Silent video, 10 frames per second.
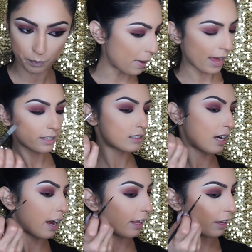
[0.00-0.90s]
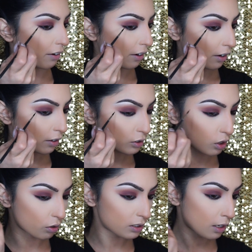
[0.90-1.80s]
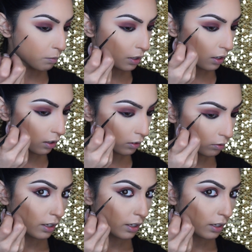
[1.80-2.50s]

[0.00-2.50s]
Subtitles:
Back to the eyeliner. So same thing,